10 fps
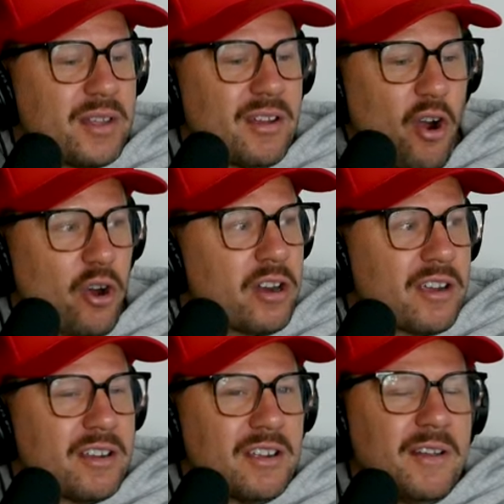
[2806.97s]
the
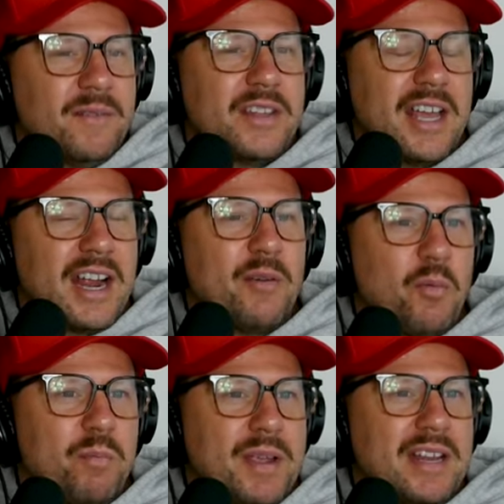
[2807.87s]
arc. And I
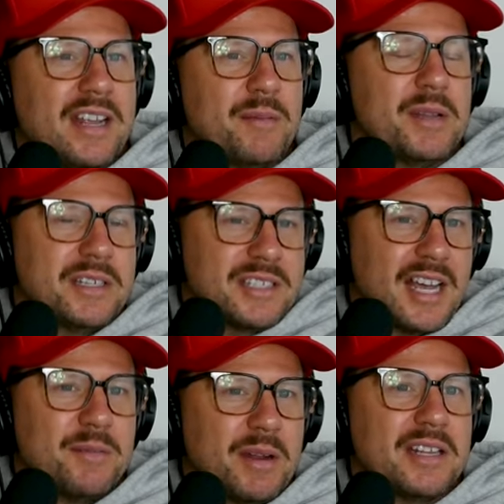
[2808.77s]
beat him in
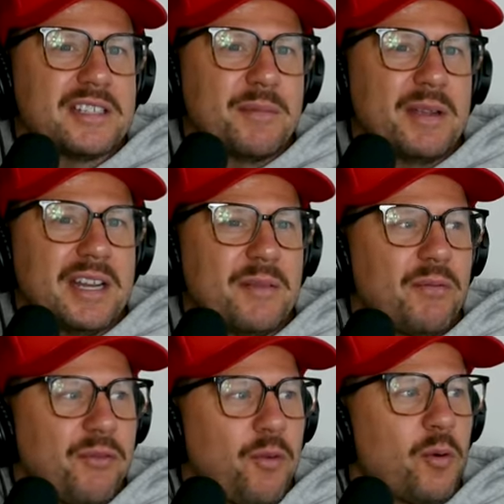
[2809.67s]
ten minutes. I beat him
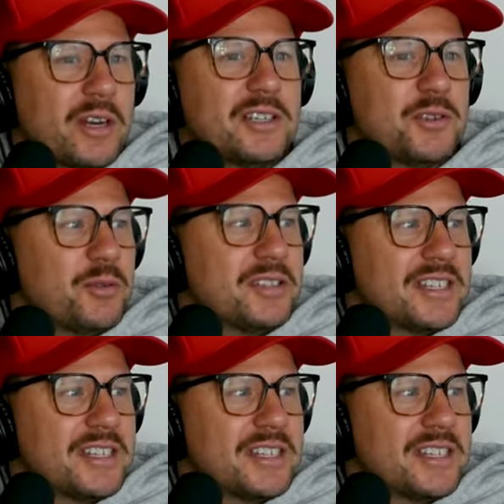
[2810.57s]
forty-two to